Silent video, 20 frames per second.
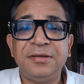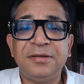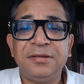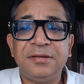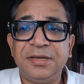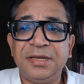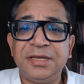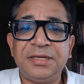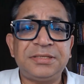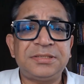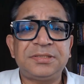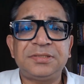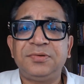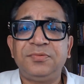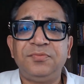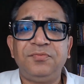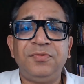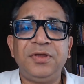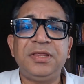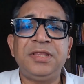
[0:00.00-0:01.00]
yes,
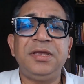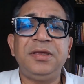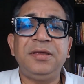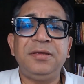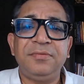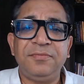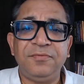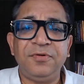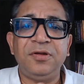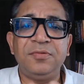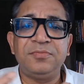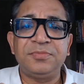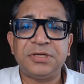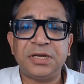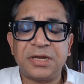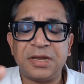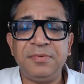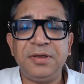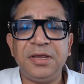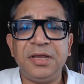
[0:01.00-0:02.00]
when the volumes are
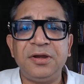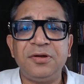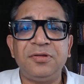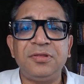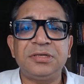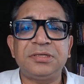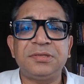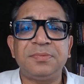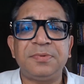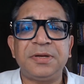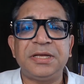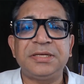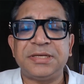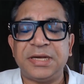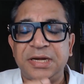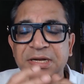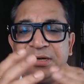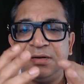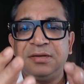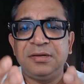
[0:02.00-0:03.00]
coming in on the supply
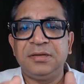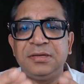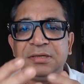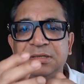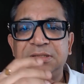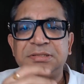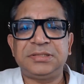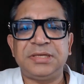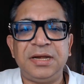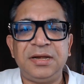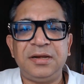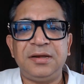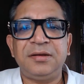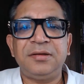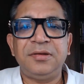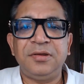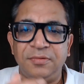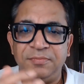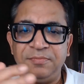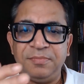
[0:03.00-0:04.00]
side, sell,
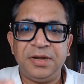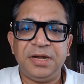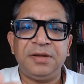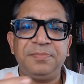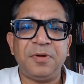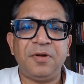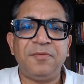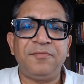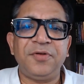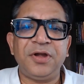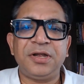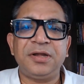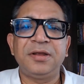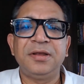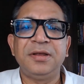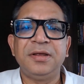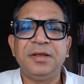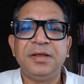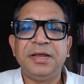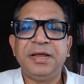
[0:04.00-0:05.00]
you have made profit,
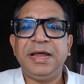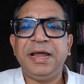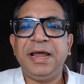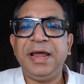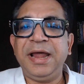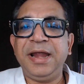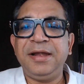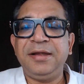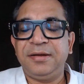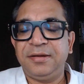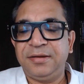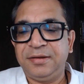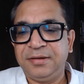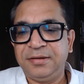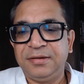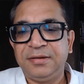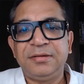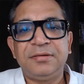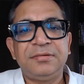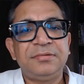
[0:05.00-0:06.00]
and
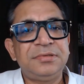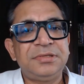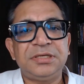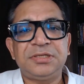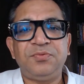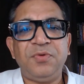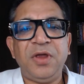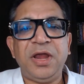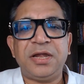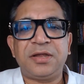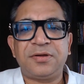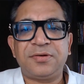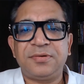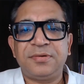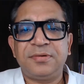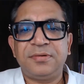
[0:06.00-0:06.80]
just wait.